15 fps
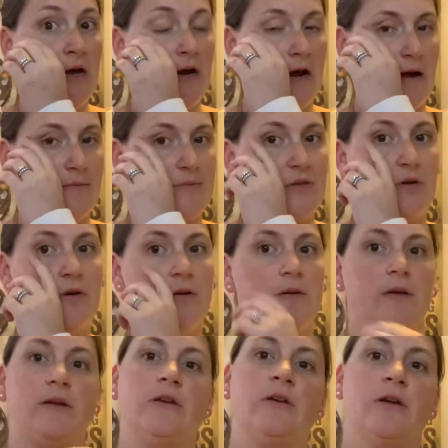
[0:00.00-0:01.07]
Um, so you could,
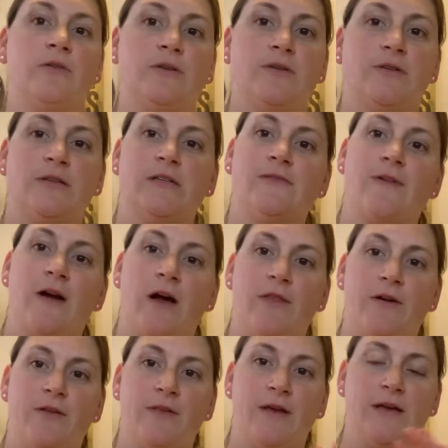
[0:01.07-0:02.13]
you know, use this for
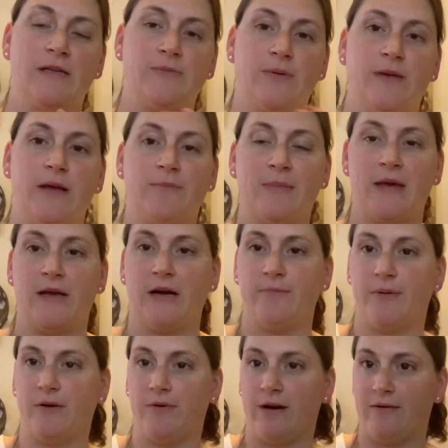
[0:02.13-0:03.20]
other things, put like makeup
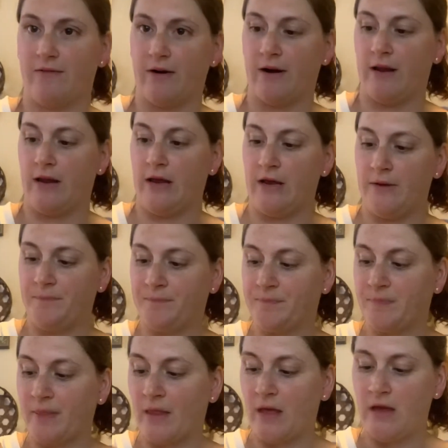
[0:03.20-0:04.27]
or whatever in it.
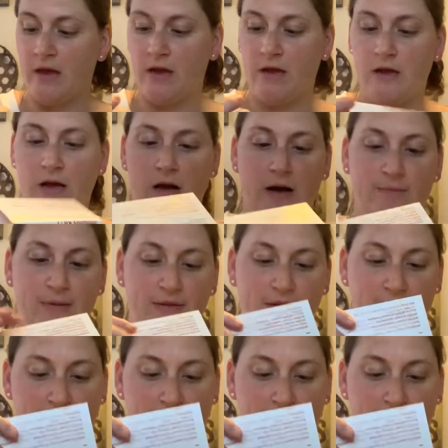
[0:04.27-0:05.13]
Um, and then